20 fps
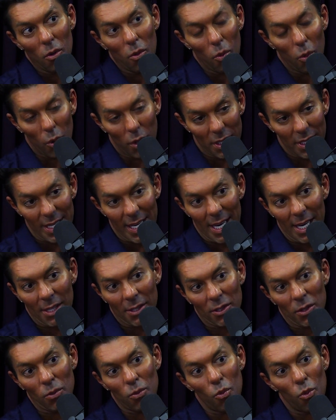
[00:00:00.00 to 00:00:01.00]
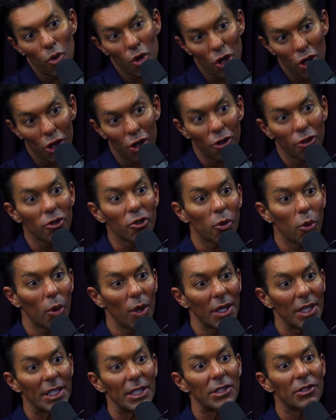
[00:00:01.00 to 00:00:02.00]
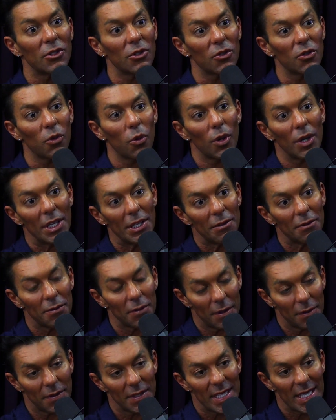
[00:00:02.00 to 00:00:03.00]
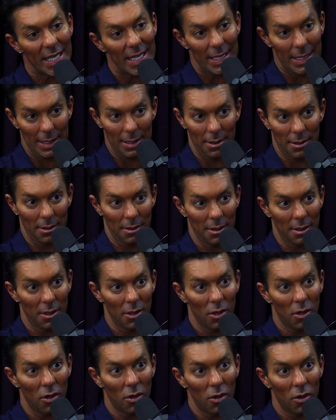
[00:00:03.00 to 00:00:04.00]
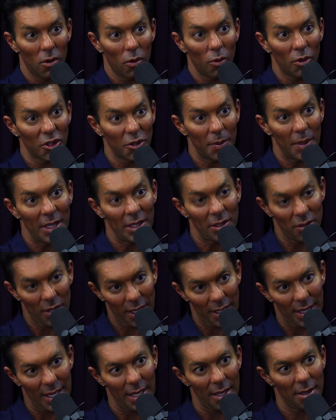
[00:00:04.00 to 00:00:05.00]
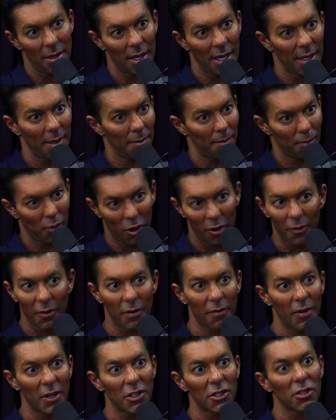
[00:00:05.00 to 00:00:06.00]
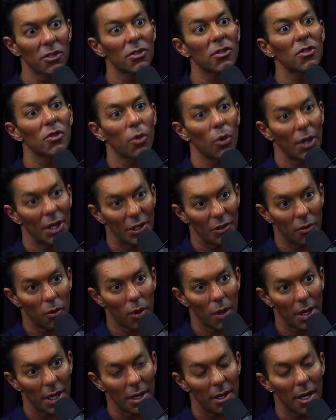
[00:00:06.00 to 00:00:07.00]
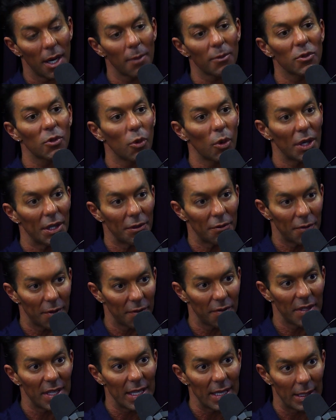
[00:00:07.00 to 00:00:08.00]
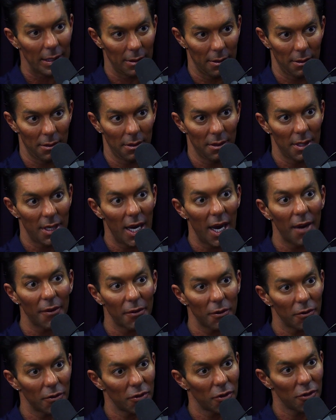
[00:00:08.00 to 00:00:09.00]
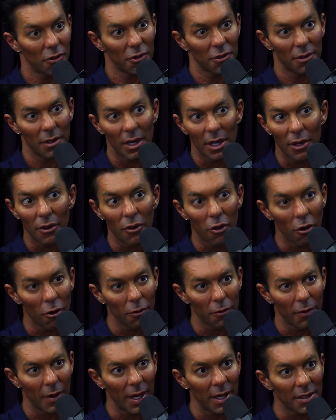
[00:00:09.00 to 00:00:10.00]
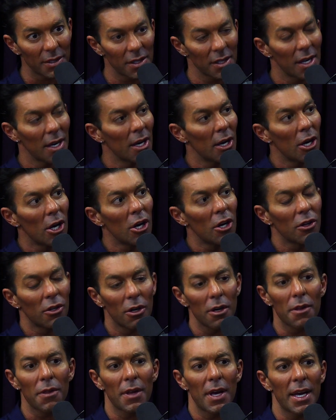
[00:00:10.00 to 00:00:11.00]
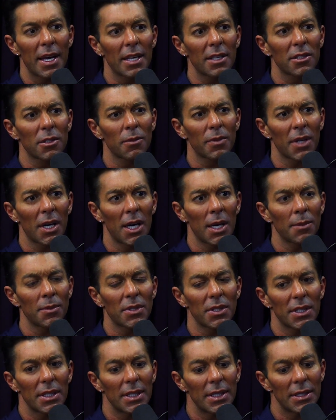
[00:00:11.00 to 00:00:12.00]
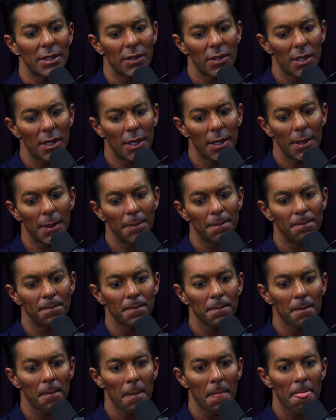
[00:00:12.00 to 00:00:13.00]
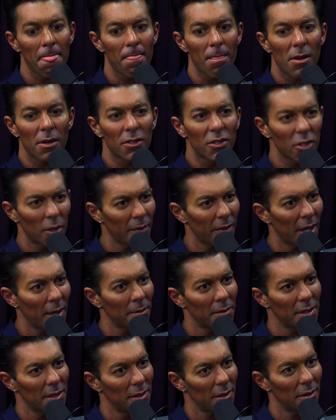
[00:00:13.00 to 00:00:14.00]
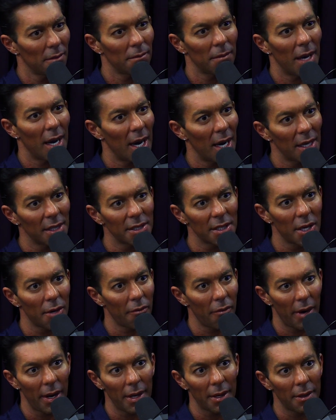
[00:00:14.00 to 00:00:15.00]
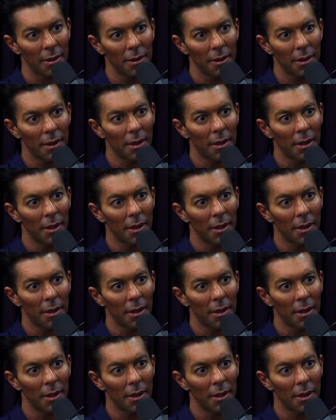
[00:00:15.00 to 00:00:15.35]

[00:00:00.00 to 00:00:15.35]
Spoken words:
1,120 to 2015, which means like perfect vision's 2020. I'm 2015 after the surgery. No effects. The only thing I get sometimes is sometimes my eyes get red.